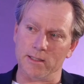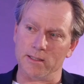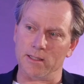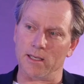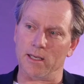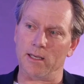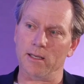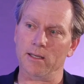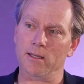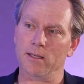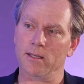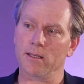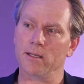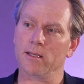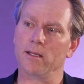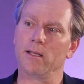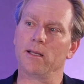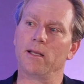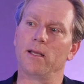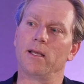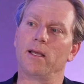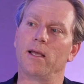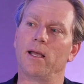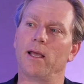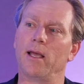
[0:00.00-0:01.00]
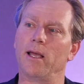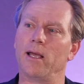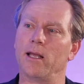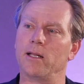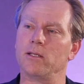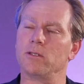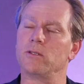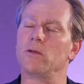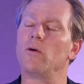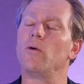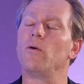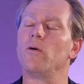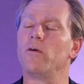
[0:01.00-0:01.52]
said.
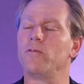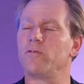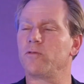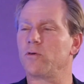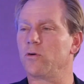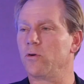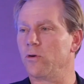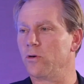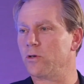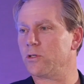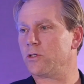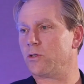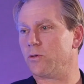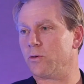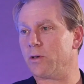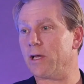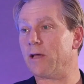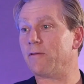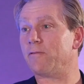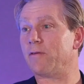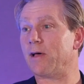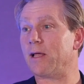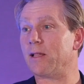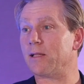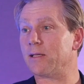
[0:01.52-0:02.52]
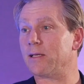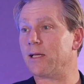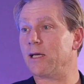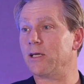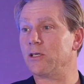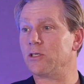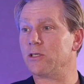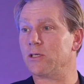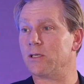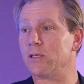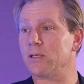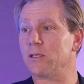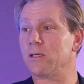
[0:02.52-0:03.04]
And of course, you'll get
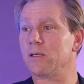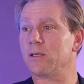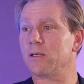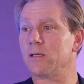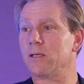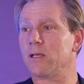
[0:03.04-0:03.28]
validation